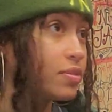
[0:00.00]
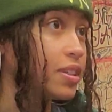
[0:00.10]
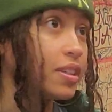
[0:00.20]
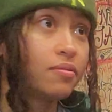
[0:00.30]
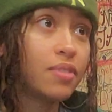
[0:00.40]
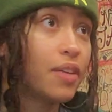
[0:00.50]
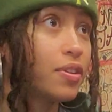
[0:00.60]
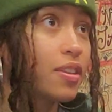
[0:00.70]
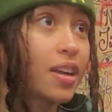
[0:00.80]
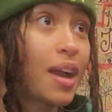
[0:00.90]
did
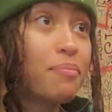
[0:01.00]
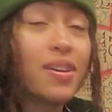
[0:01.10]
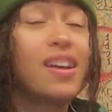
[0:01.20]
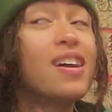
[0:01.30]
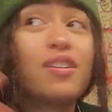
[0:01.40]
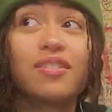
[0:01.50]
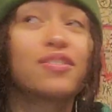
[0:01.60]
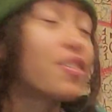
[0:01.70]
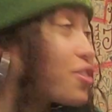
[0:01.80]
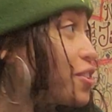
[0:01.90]
everything. I'm
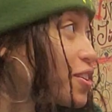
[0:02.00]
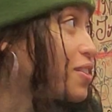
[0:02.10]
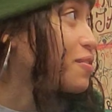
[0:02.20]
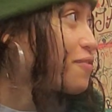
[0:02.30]
the third